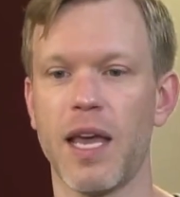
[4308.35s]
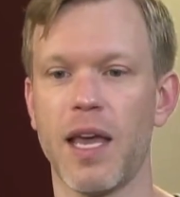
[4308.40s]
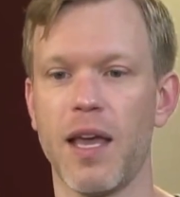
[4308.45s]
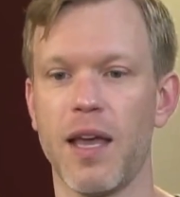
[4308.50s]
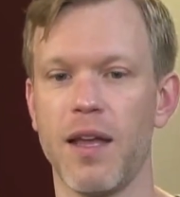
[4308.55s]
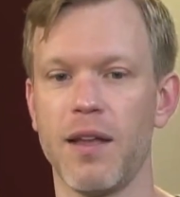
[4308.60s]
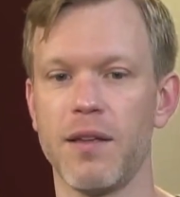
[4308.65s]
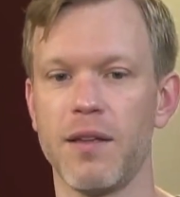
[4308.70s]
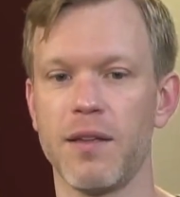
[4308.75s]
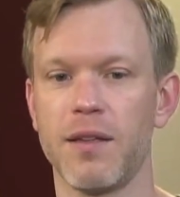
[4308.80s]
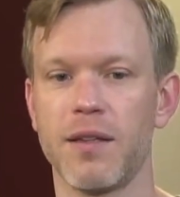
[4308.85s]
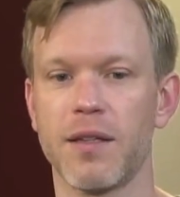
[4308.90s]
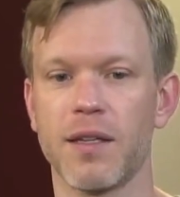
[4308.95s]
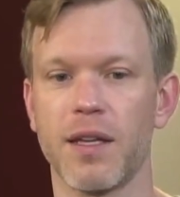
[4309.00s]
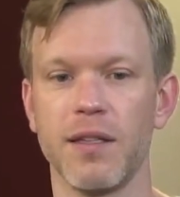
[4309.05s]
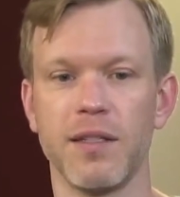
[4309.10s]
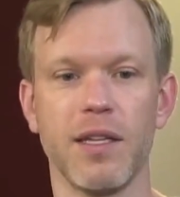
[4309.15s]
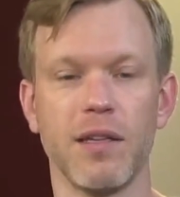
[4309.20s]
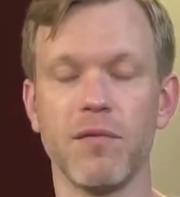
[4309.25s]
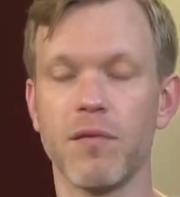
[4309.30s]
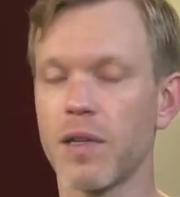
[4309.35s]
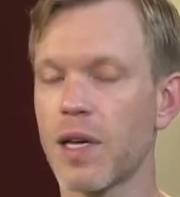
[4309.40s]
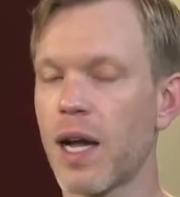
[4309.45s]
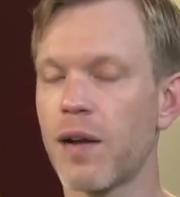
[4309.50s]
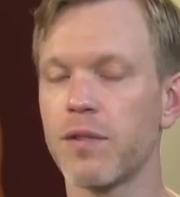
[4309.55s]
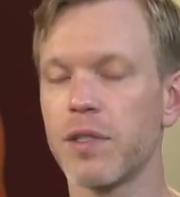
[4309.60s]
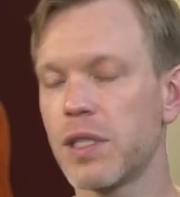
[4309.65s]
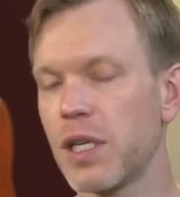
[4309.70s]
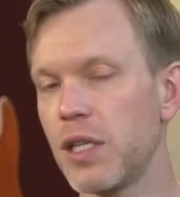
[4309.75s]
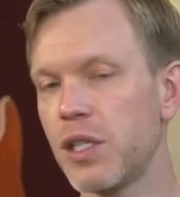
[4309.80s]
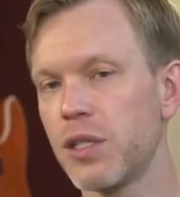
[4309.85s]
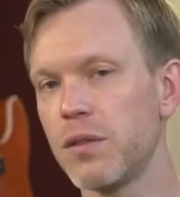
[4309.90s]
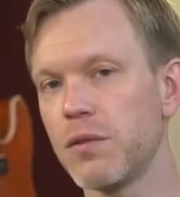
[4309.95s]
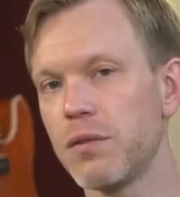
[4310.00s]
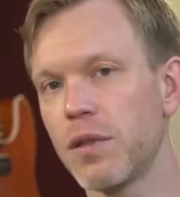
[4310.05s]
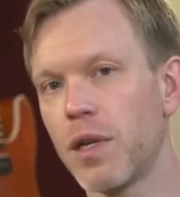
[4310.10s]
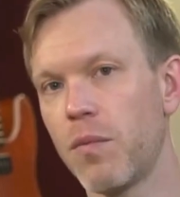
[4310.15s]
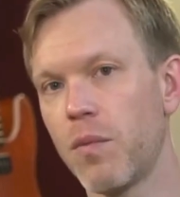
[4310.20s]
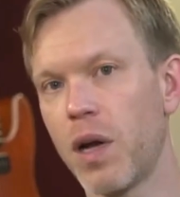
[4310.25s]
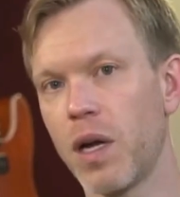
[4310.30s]
and continue the
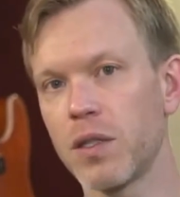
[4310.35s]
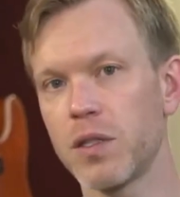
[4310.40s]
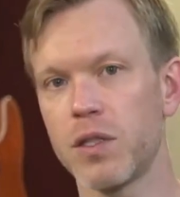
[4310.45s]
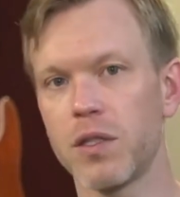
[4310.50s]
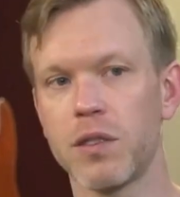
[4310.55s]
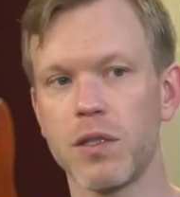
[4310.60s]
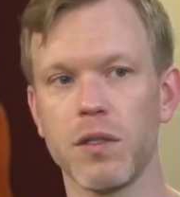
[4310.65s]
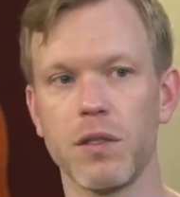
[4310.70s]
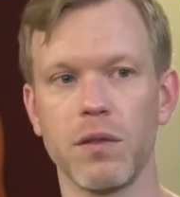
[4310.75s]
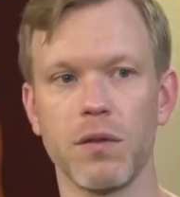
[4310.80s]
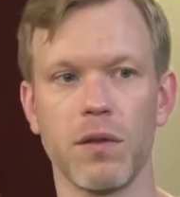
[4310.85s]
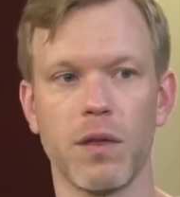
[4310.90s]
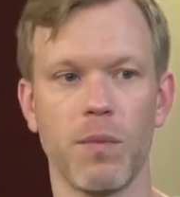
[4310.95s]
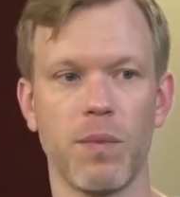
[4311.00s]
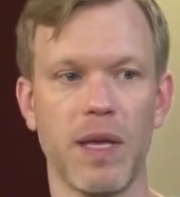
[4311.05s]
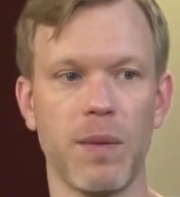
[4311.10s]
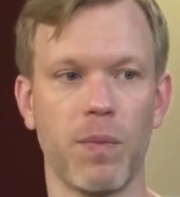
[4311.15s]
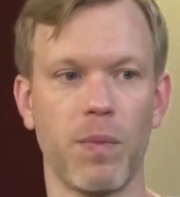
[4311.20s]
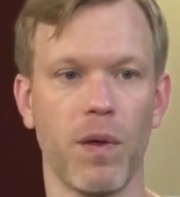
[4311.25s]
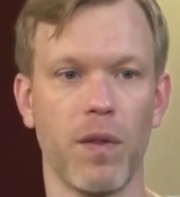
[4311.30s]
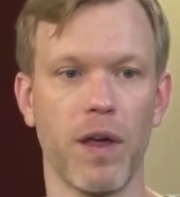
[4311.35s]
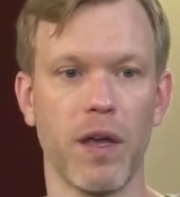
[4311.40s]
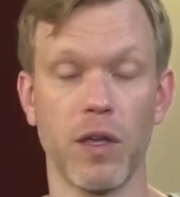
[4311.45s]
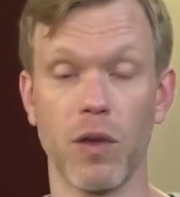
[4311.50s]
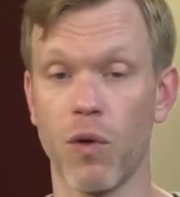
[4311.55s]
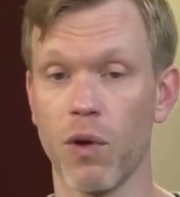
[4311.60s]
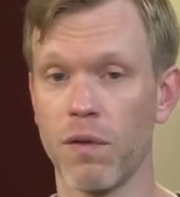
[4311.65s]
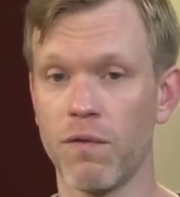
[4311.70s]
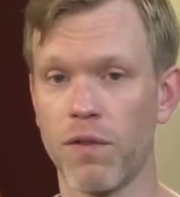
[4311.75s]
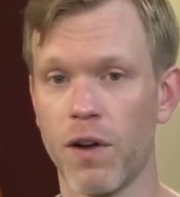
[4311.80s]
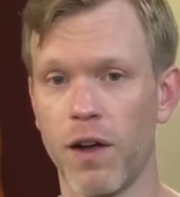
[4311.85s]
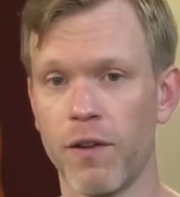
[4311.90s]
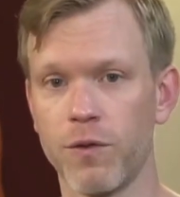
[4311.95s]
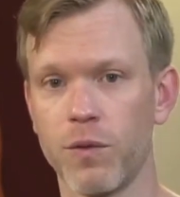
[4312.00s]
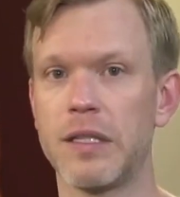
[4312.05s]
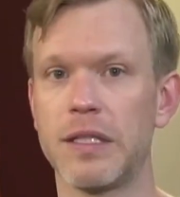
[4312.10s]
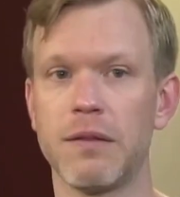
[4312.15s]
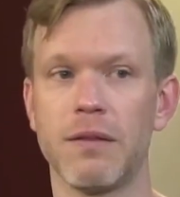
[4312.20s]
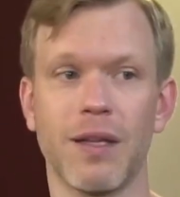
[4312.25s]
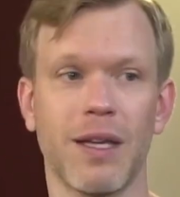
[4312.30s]
conversation amongst the people that you're involved
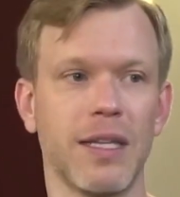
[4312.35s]
with.